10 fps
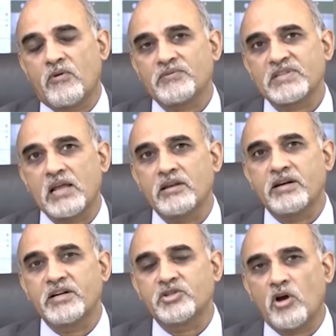
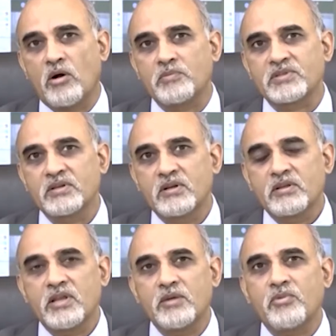salaried jobs,
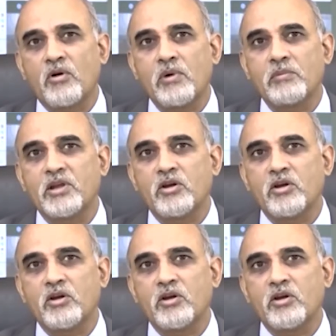then probably